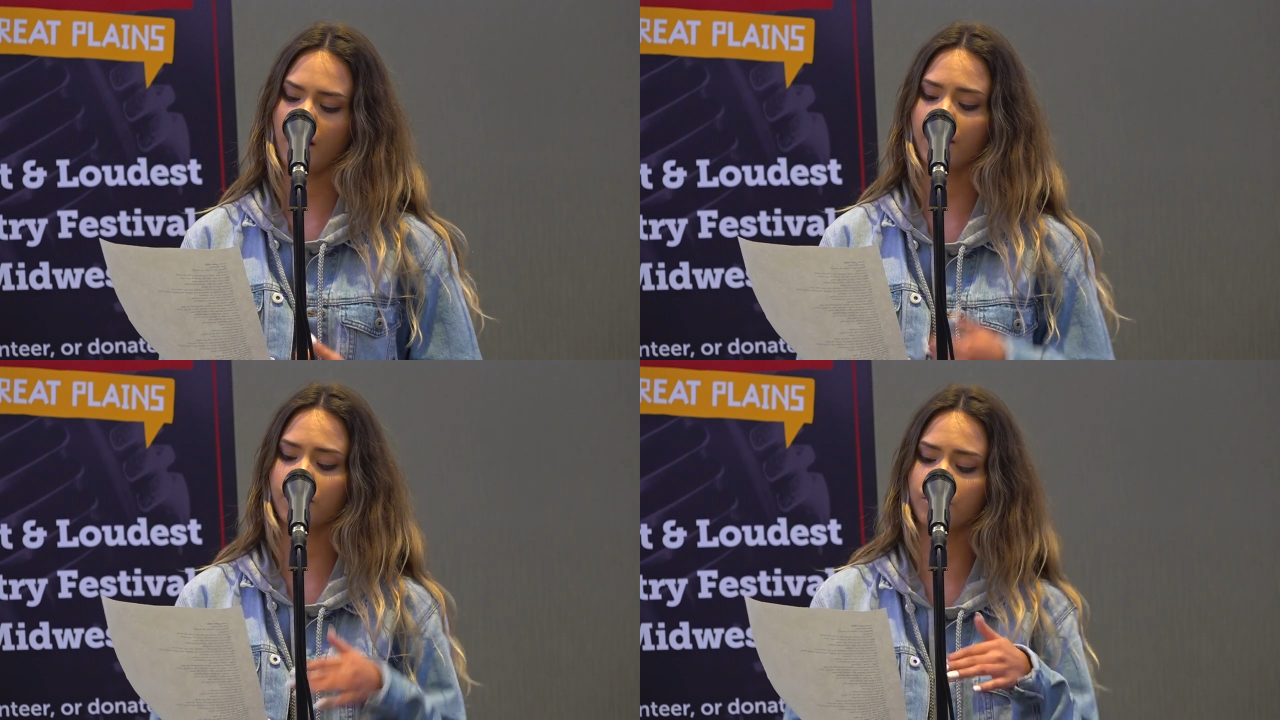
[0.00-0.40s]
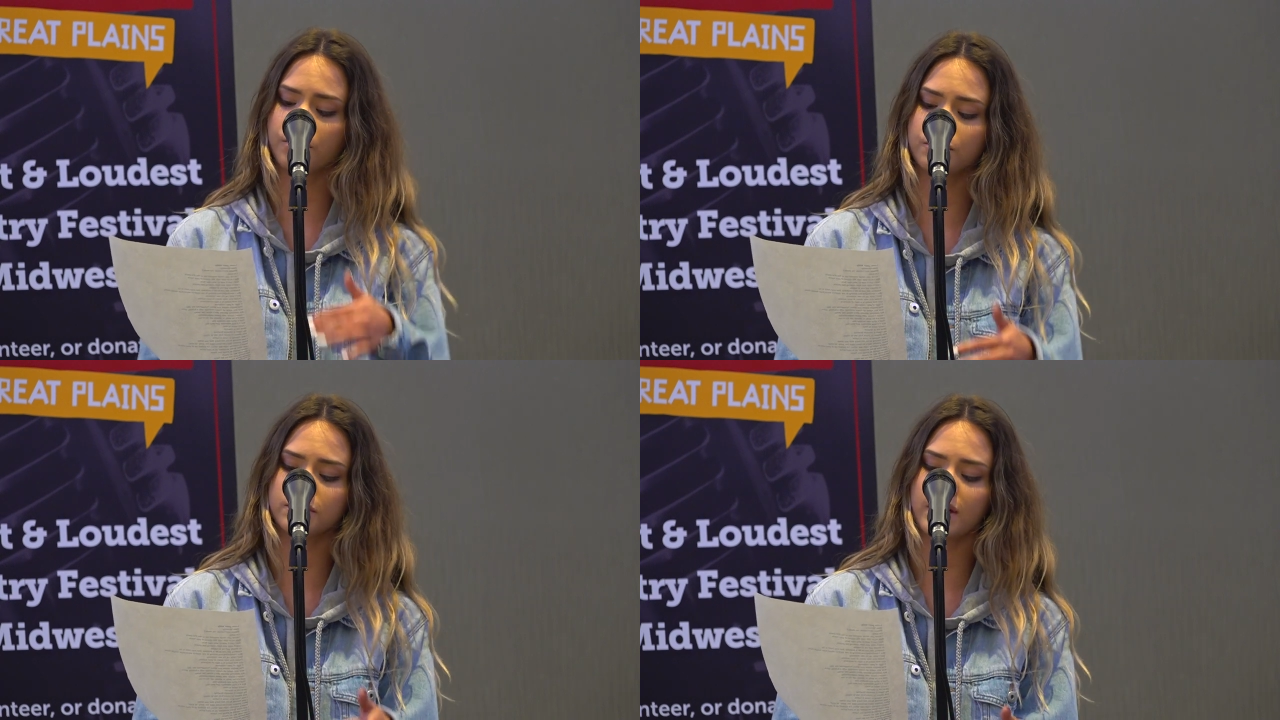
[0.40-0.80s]
I know
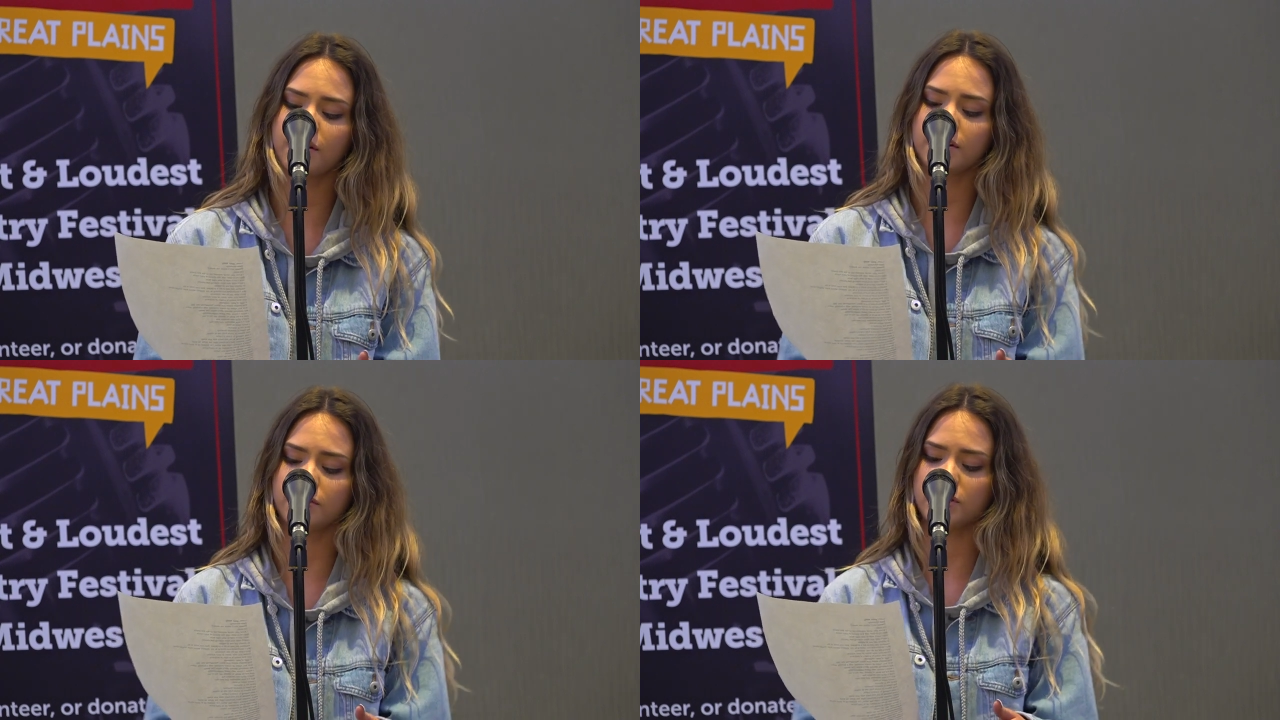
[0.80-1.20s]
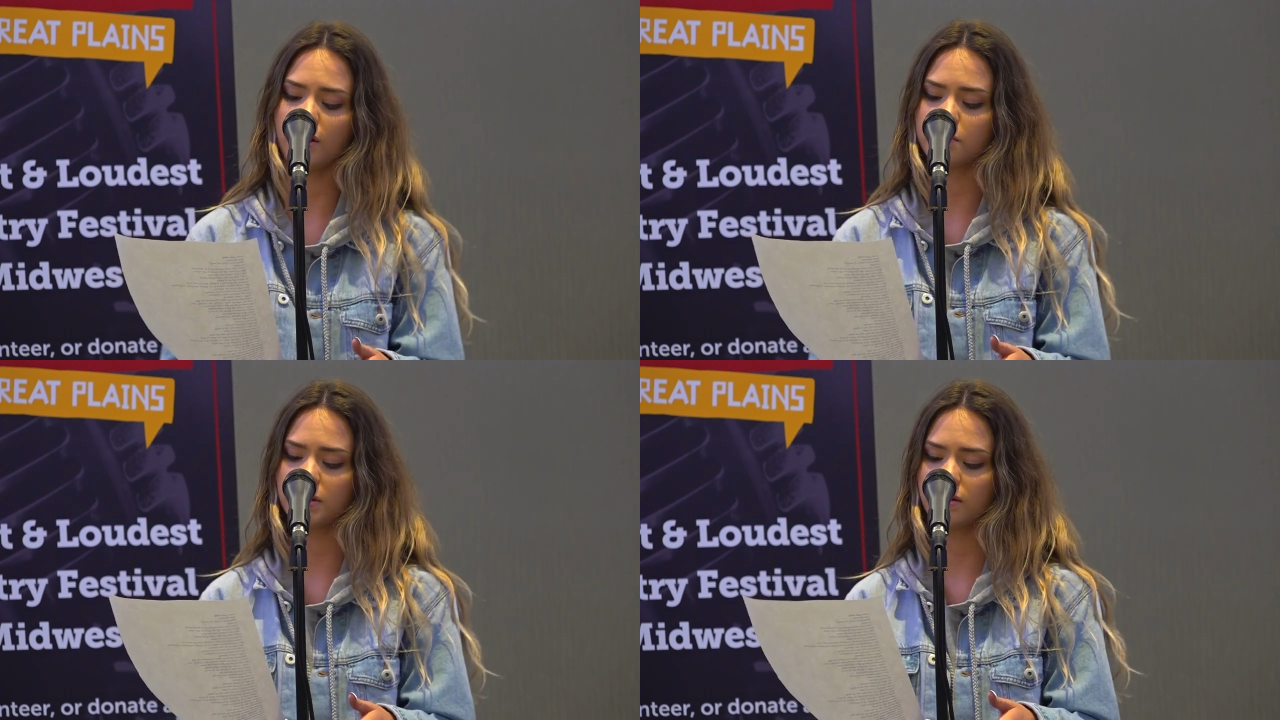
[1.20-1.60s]
you look down at your
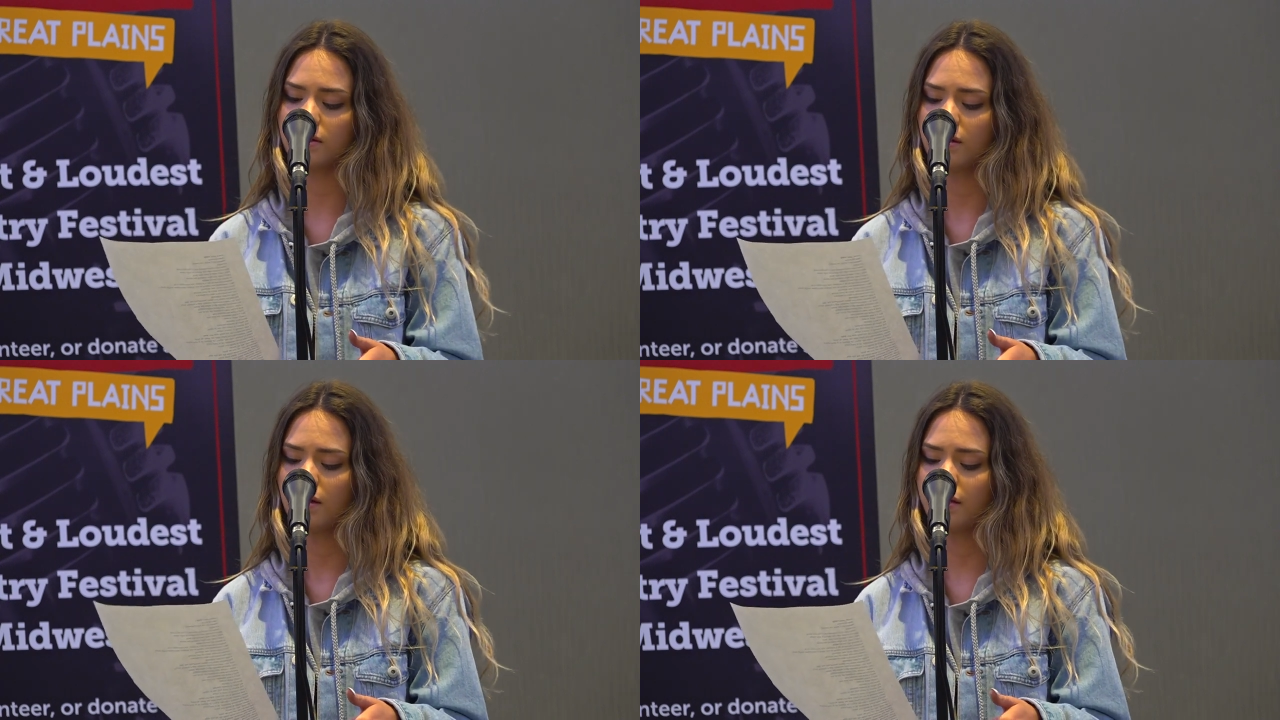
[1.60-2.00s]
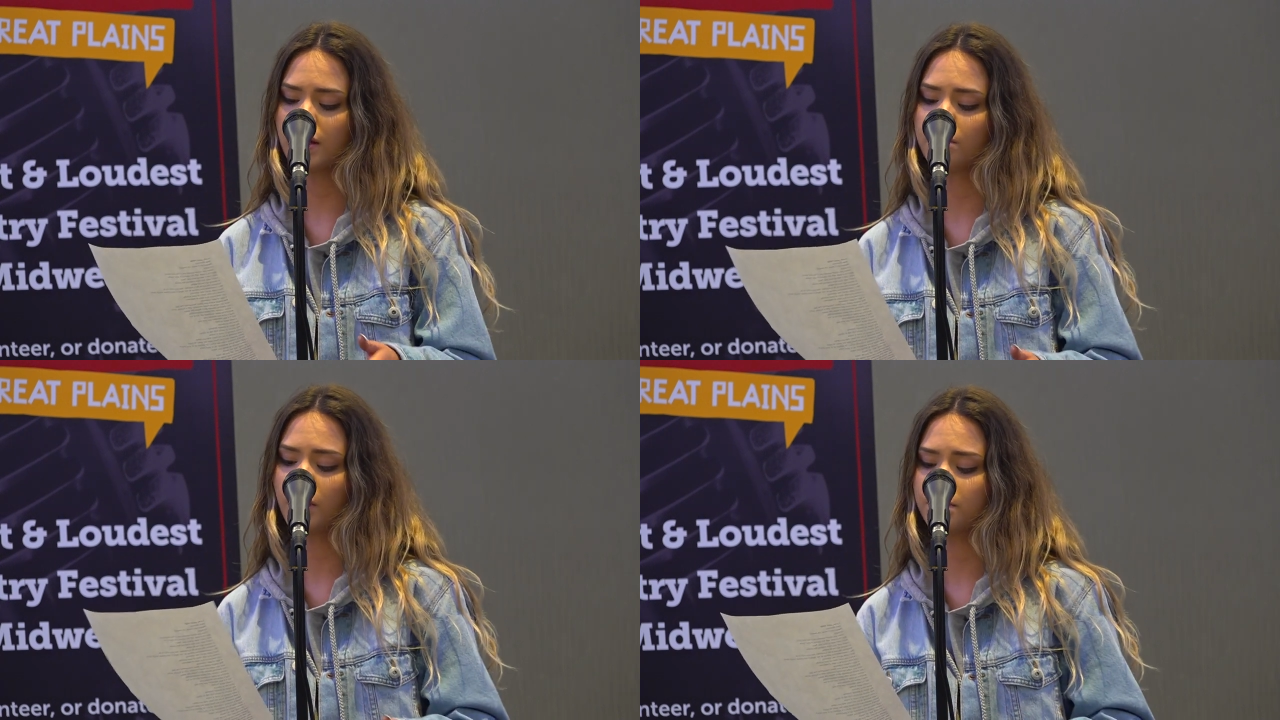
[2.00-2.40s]
tummy, and
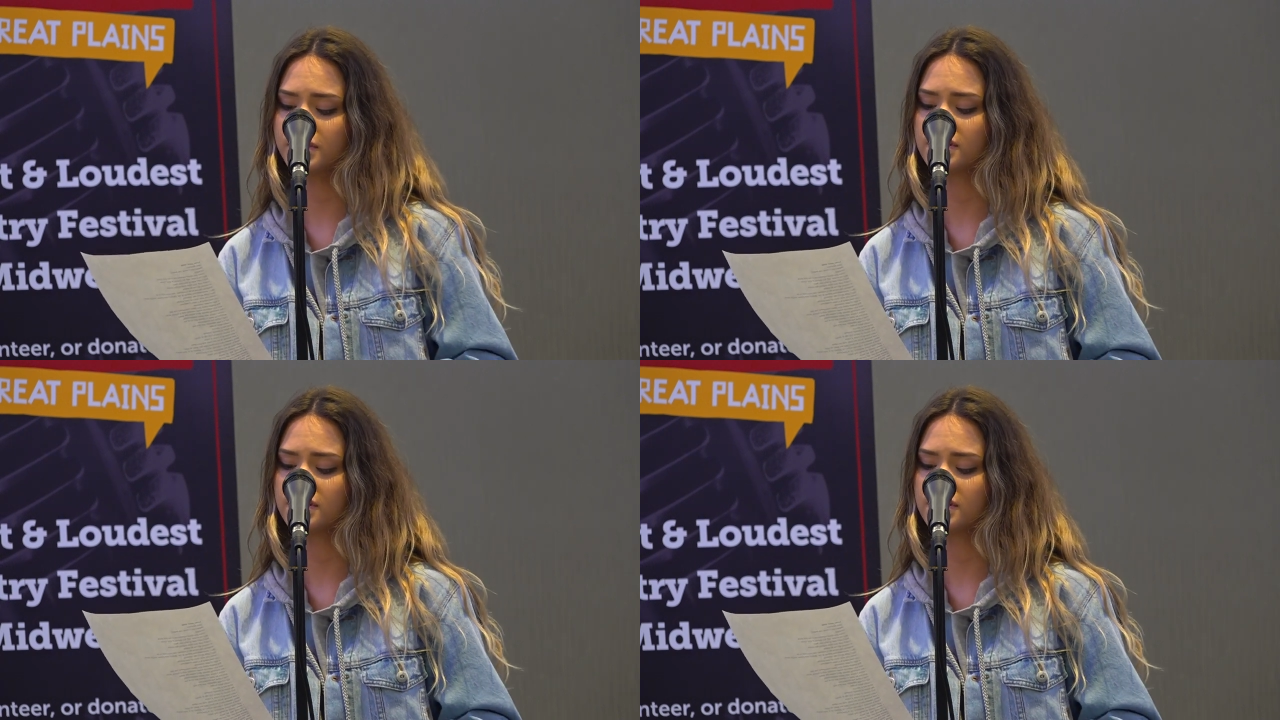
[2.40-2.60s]
that bump is